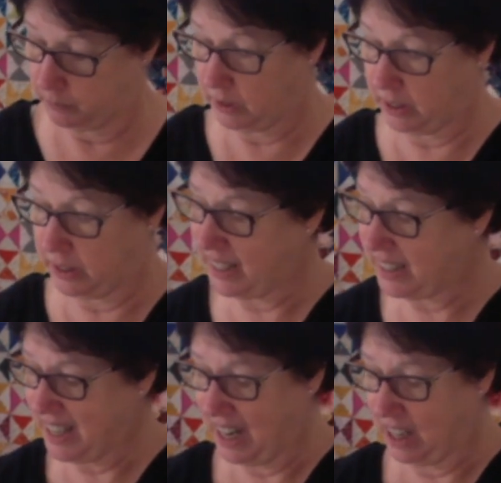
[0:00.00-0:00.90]
And
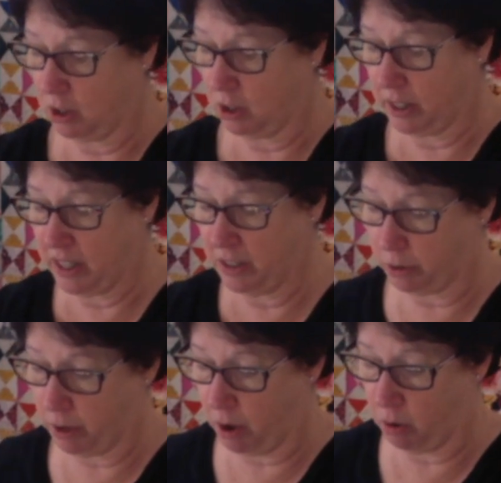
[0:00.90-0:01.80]
that's not good either,
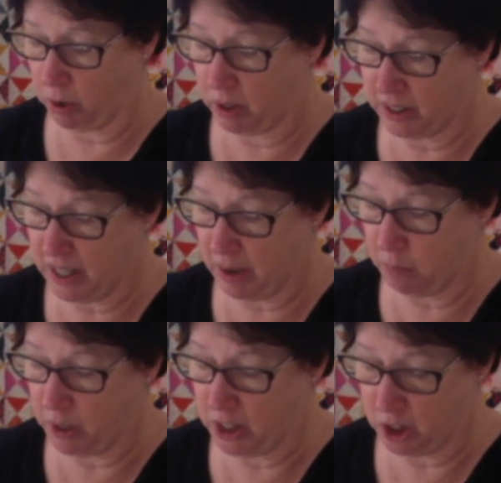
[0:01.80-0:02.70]
though, because then
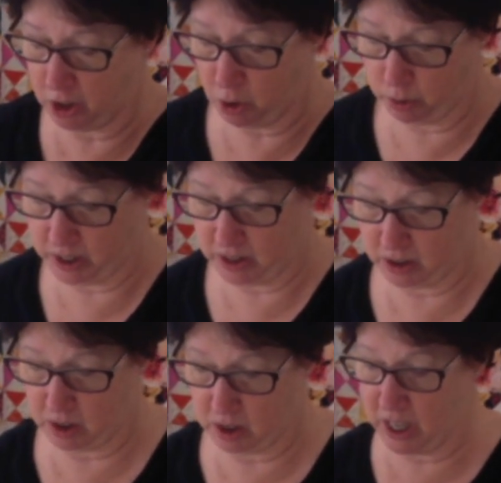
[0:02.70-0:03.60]
we just don't
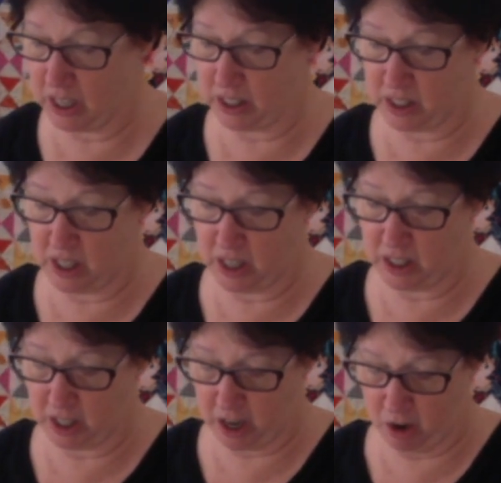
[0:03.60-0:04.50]
take as nice a
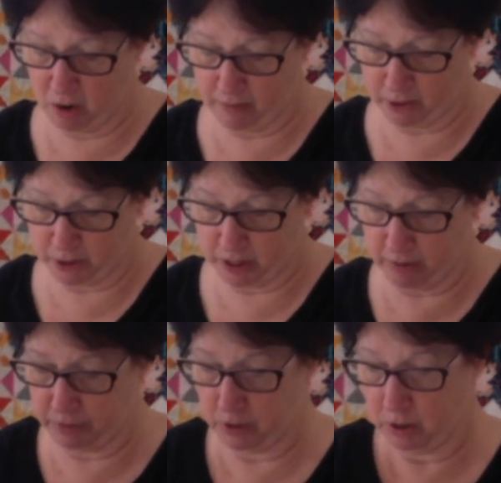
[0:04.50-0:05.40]
care of
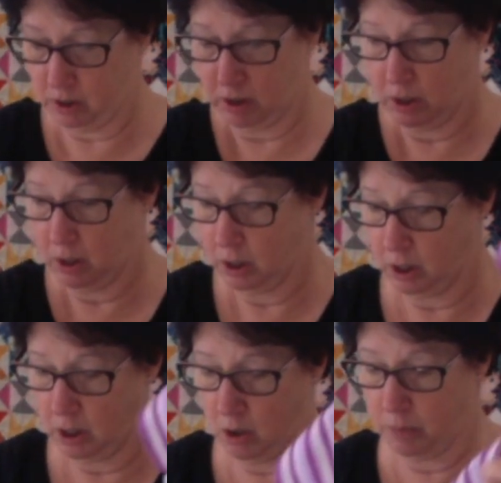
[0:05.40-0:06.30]
ourselves.
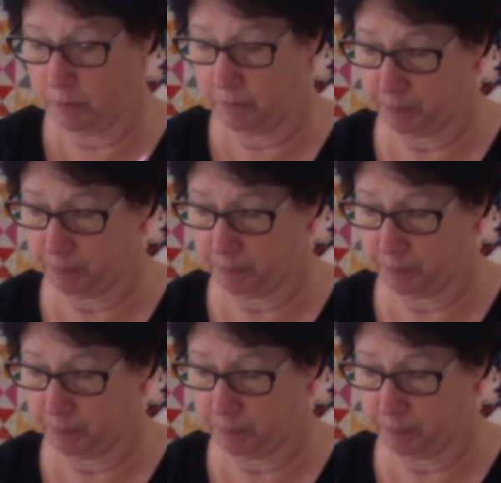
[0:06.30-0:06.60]
You know?